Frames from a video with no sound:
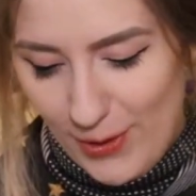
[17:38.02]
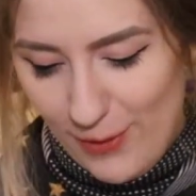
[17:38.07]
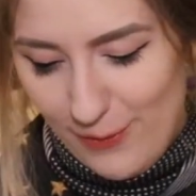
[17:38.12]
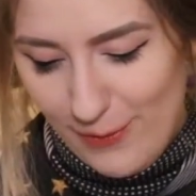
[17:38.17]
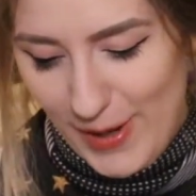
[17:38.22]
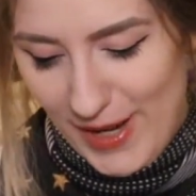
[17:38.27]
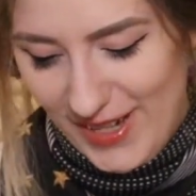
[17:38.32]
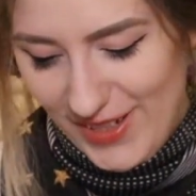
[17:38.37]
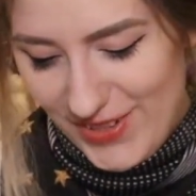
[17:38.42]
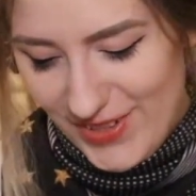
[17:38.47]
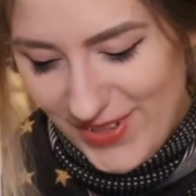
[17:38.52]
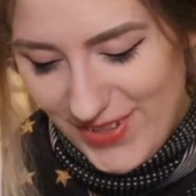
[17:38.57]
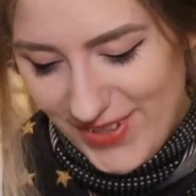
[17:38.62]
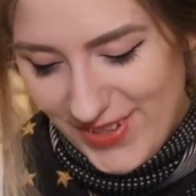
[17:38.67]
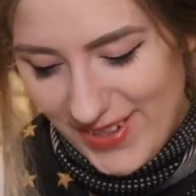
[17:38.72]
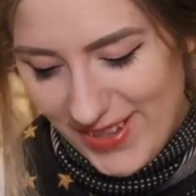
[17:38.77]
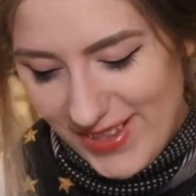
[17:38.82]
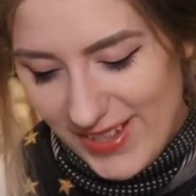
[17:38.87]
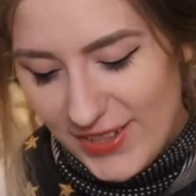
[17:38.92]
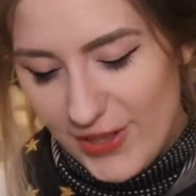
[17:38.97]

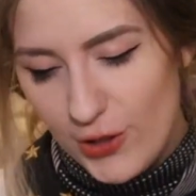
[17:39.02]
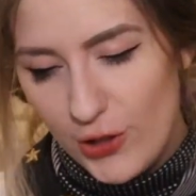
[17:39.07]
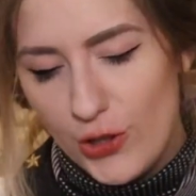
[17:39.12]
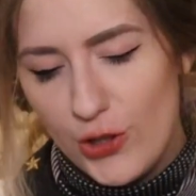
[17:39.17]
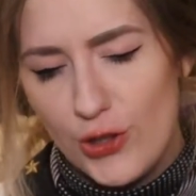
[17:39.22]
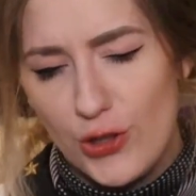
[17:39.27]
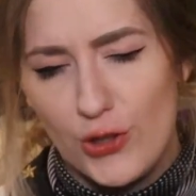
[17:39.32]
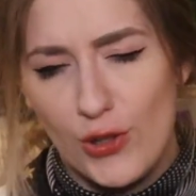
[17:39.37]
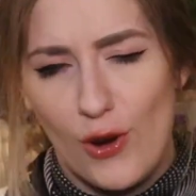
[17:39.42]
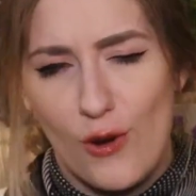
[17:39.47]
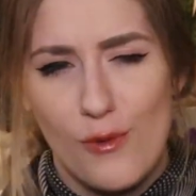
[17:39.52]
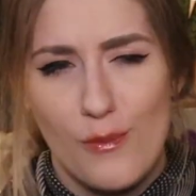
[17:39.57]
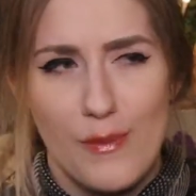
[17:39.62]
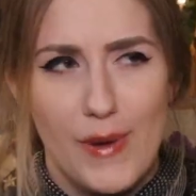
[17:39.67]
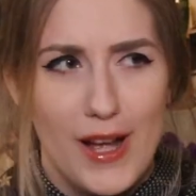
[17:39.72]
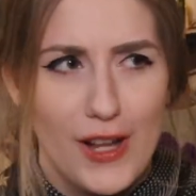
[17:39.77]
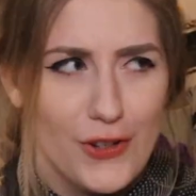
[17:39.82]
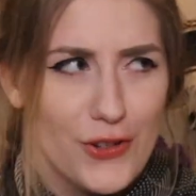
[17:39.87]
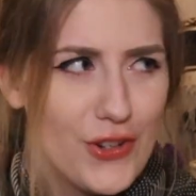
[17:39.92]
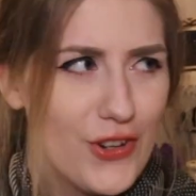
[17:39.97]
much. This is so
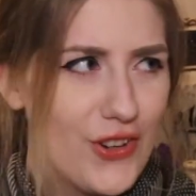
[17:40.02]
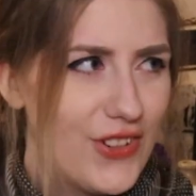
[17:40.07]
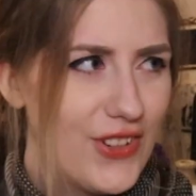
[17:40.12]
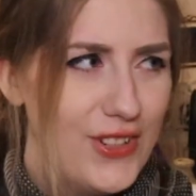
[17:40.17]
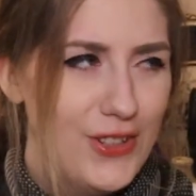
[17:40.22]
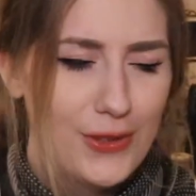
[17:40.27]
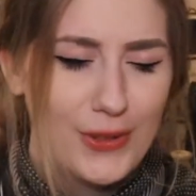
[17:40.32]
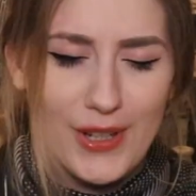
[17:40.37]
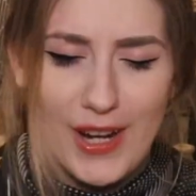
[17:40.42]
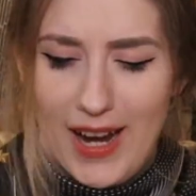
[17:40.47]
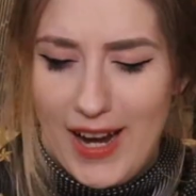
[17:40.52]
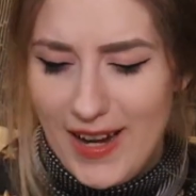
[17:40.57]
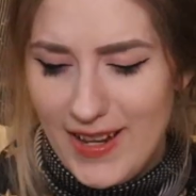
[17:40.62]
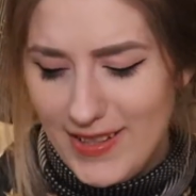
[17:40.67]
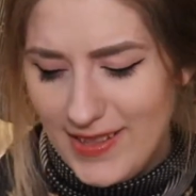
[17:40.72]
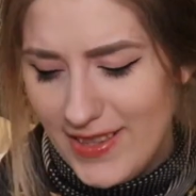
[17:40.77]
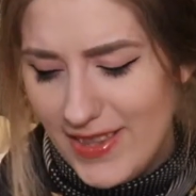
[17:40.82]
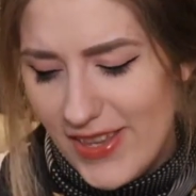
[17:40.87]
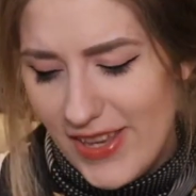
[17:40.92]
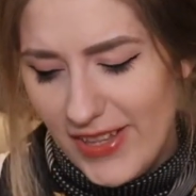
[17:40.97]
much, you
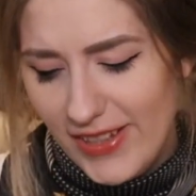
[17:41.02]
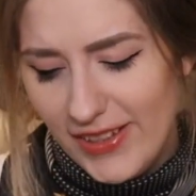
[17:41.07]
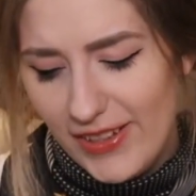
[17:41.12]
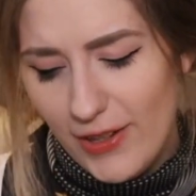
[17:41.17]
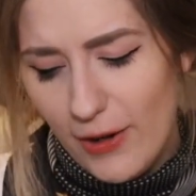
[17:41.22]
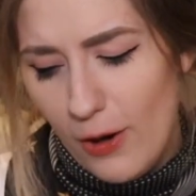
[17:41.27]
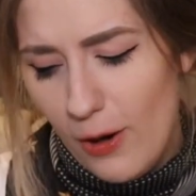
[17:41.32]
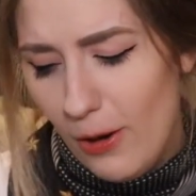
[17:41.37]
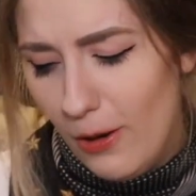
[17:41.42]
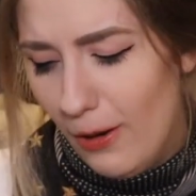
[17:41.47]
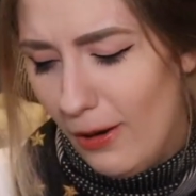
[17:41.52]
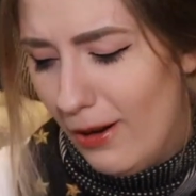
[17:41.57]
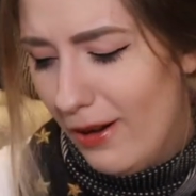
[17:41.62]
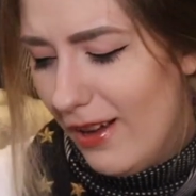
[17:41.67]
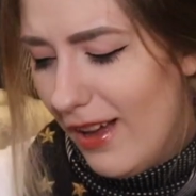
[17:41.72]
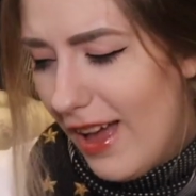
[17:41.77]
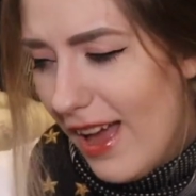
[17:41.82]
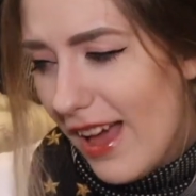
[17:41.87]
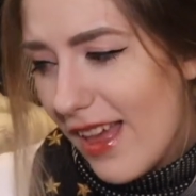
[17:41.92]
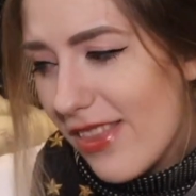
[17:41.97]
guys.
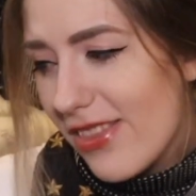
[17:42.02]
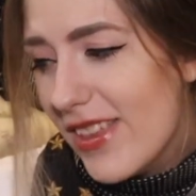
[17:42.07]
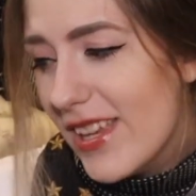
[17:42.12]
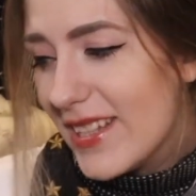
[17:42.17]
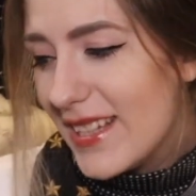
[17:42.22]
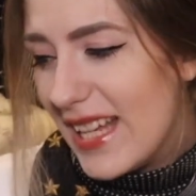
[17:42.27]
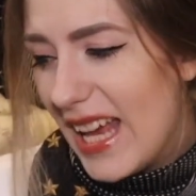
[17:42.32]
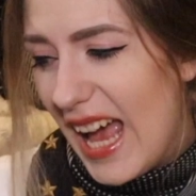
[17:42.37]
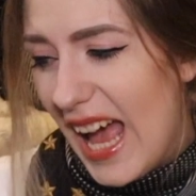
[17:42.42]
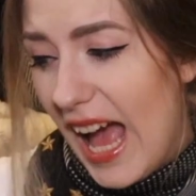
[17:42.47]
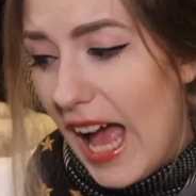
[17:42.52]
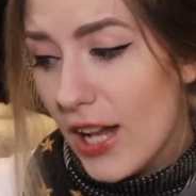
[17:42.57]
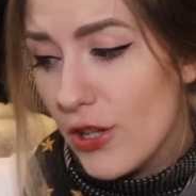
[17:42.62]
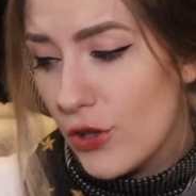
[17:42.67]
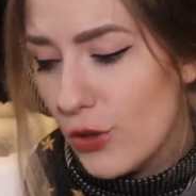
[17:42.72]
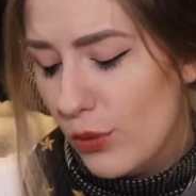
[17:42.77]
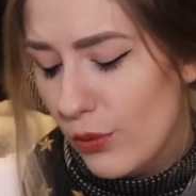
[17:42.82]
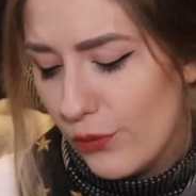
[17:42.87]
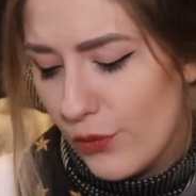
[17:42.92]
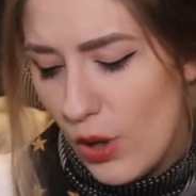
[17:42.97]
This had
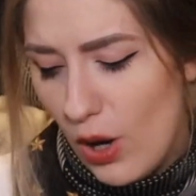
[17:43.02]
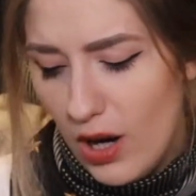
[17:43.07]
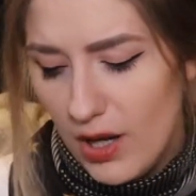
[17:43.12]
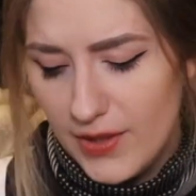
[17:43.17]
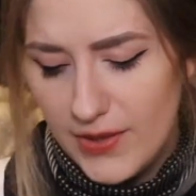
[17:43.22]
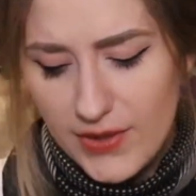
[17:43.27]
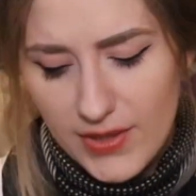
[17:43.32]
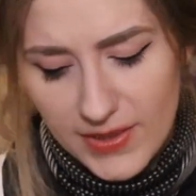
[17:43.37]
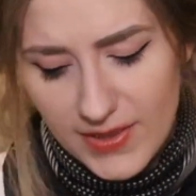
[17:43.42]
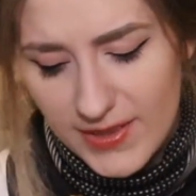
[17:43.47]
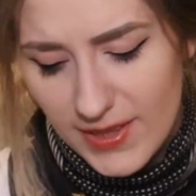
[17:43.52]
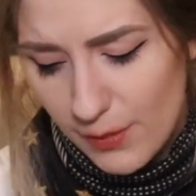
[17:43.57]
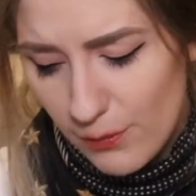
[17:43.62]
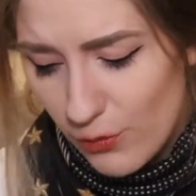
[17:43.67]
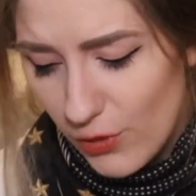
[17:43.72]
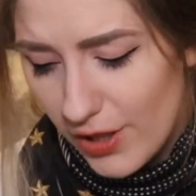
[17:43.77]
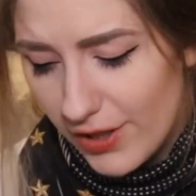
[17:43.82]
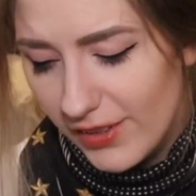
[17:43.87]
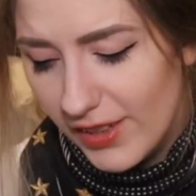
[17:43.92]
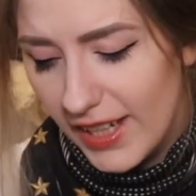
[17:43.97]
to have costed
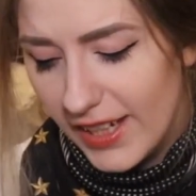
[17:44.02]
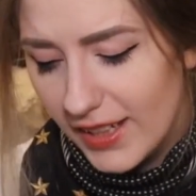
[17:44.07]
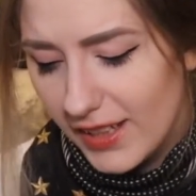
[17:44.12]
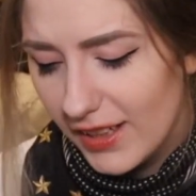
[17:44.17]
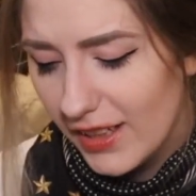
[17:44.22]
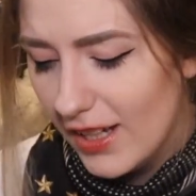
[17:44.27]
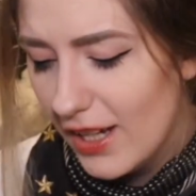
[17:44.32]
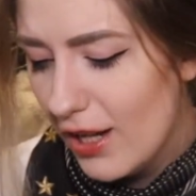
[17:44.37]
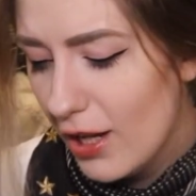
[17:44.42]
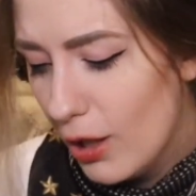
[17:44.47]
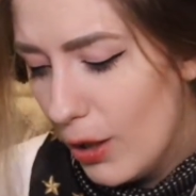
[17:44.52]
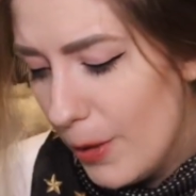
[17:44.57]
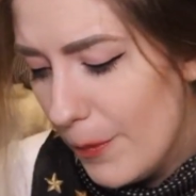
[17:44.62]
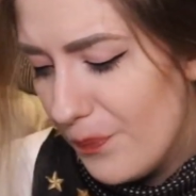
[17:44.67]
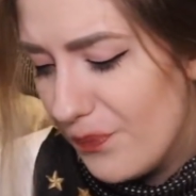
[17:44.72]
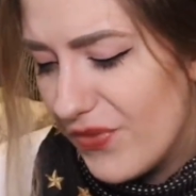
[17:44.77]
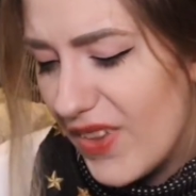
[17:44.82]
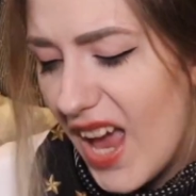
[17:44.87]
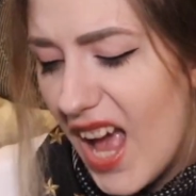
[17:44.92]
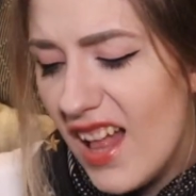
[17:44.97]
someone like
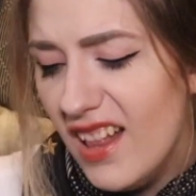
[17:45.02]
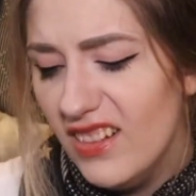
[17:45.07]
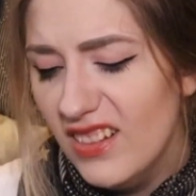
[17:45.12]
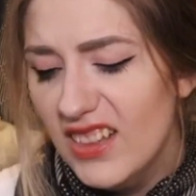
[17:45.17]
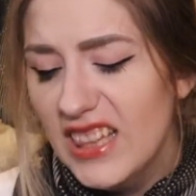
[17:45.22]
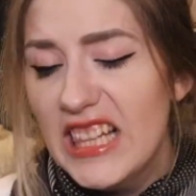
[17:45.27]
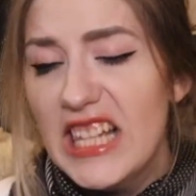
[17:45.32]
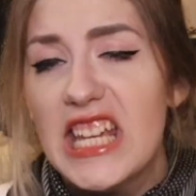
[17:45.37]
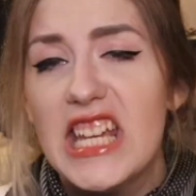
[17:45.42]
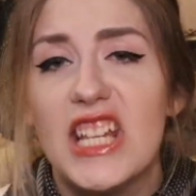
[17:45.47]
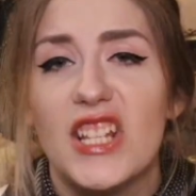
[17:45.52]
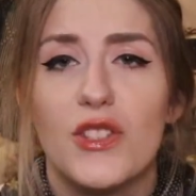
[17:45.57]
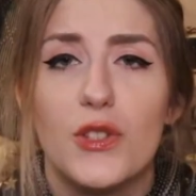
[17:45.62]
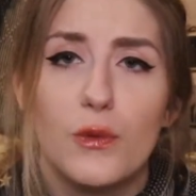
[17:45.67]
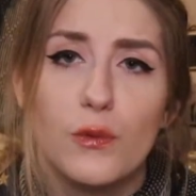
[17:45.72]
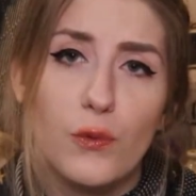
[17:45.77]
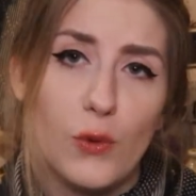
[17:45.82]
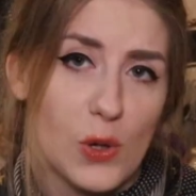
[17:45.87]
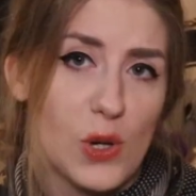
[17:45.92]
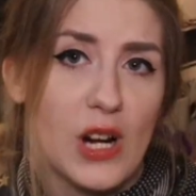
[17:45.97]
at least
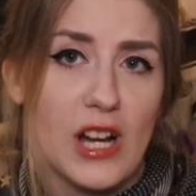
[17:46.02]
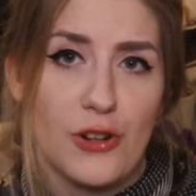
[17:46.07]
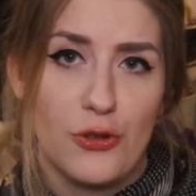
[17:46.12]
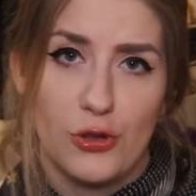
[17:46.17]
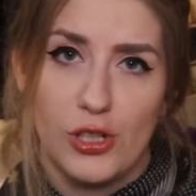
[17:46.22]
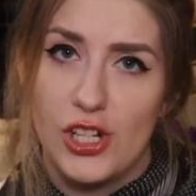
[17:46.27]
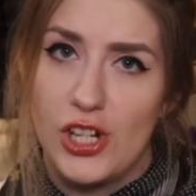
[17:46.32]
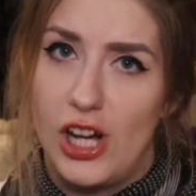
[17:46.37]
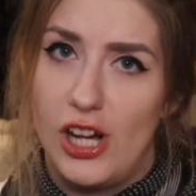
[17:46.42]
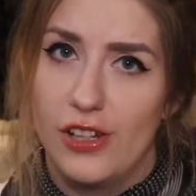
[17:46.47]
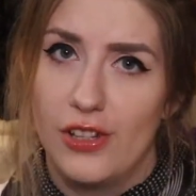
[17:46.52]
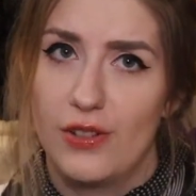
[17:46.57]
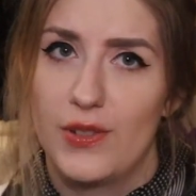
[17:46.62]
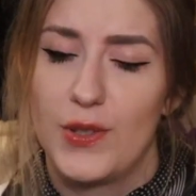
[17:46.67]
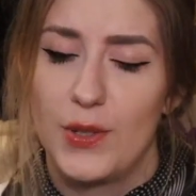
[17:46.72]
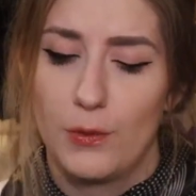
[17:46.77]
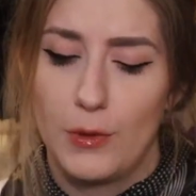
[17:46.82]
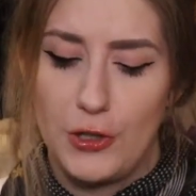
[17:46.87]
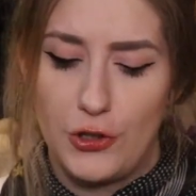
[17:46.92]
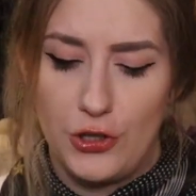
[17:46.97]

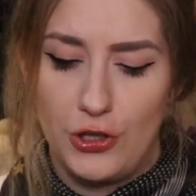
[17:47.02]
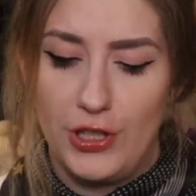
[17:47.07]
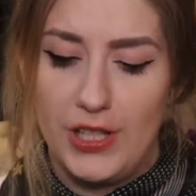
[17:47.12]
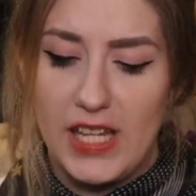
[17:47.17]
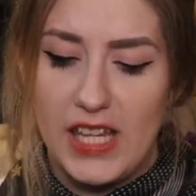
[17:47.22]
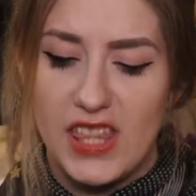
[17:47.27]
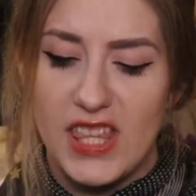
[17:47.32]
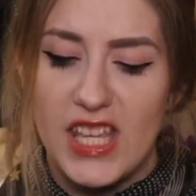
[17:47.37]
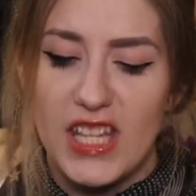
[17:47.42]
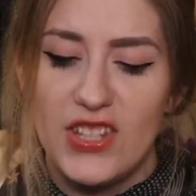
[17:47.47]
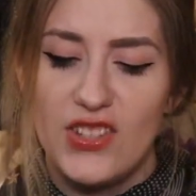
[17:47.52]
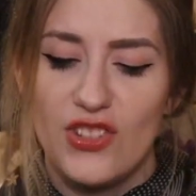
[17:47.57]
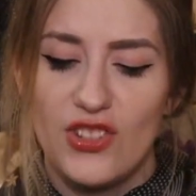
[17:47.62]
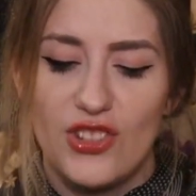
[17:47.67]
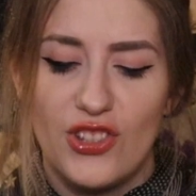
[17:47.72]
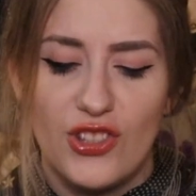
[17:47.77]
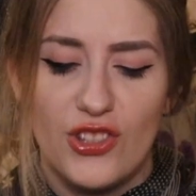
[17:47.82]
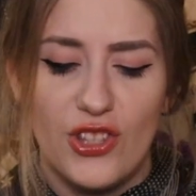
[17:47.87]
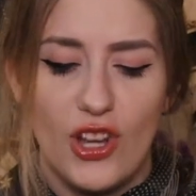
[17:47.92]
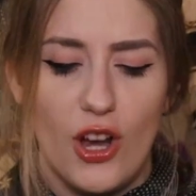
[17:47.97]
$400 originally. This is
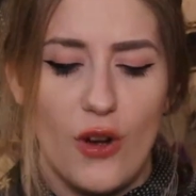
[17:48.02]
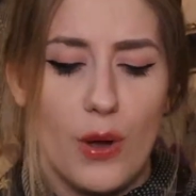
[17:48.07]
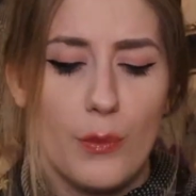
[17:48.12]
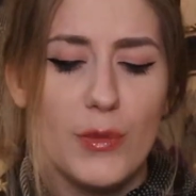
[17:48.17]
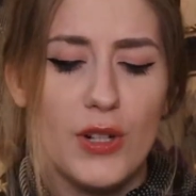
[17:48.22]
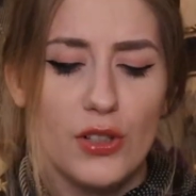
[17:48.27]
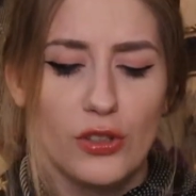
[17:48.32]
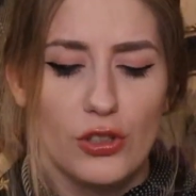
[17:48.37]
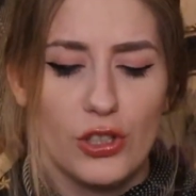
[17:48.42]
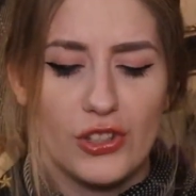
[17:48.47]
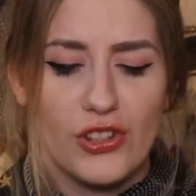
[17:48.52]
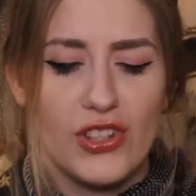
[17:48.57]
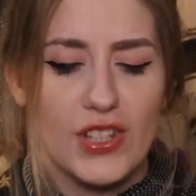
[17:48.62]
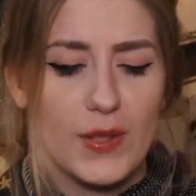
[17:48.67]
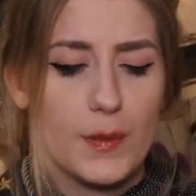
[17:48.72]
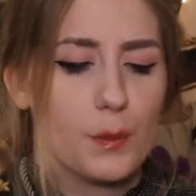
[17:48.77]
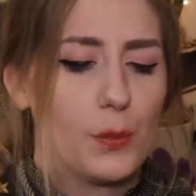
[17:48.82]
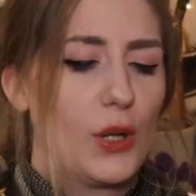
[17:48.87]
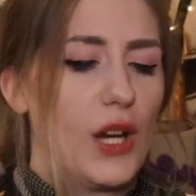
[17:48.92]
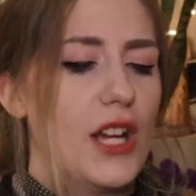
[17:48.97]
so, I'm gonna look
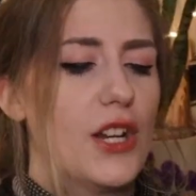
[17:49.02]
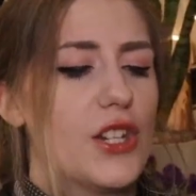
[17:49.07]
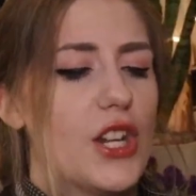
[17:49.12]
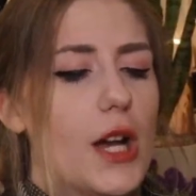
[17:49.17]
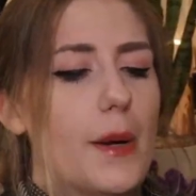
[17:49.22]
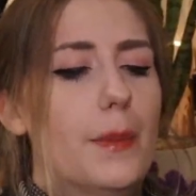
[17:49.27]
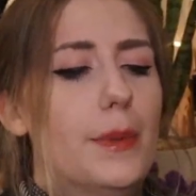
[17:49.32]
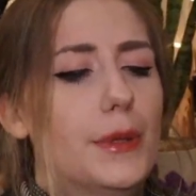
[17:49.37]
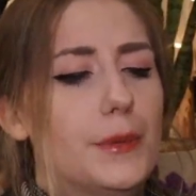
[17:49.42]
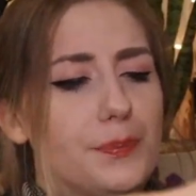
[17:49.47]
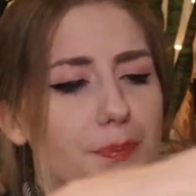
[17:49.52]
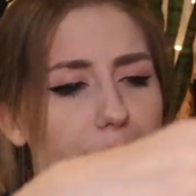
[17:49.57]
this brand up